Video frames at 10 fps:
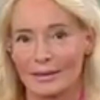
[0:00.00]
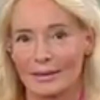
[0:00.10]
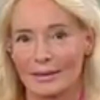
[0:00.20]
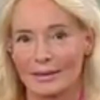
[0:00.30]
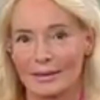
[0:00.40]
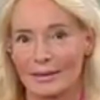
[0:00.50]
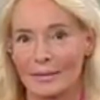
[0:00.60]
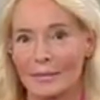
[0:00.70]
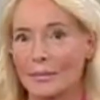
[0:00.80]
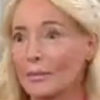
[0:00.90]

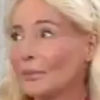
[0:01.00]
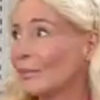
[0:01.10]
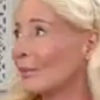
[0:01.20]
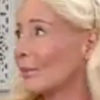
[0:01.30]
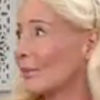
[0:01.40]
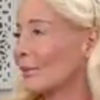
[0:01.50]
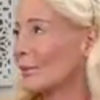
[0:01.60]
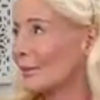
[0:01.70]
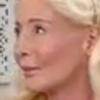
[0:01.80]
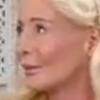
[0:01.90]

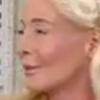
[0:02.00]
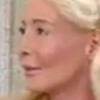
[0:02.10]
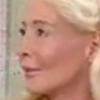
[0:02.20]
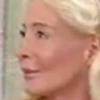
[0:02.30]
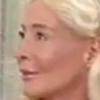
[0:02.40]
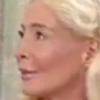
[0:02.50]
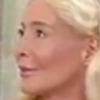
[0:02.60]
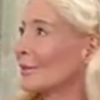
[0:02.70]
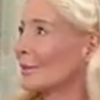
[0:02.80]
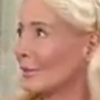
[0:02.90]

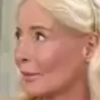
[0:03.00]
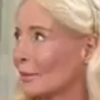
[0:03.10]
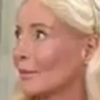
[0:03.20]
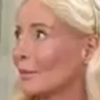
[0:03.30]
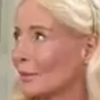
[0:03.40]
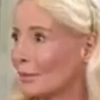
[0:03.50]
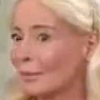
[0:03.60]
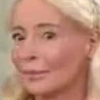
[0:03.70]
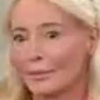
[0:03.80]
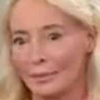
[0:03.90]

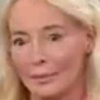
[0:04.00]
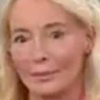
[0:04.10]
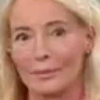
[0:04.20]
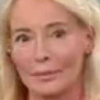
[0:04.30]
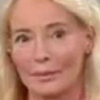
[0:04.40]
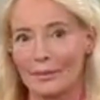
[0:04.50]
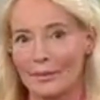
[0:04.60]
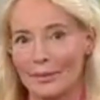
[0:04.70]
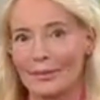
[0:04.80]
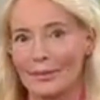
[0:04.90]

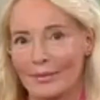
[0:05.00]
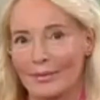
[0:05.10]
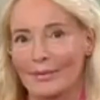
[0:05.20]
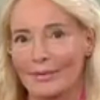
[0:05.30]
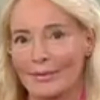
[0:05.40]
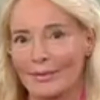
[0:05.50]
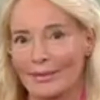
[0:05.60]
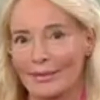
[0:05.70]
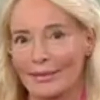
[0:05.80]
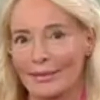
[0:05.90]

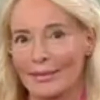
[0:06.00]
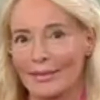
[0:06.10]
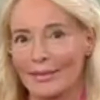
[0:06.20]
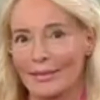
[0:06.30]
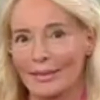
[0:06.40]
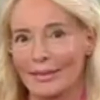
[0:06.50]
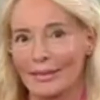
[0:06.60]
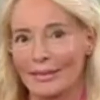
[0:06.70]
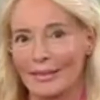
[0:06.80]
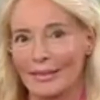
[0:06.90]

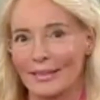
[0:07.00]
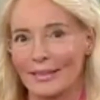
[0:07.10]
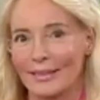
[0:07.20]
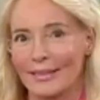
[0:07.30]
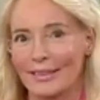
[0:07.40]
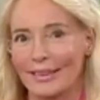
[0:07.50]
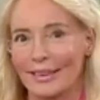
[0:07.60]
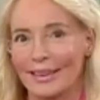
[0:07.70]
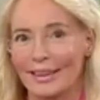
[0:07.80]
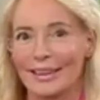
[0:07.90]
This person isn't speaking.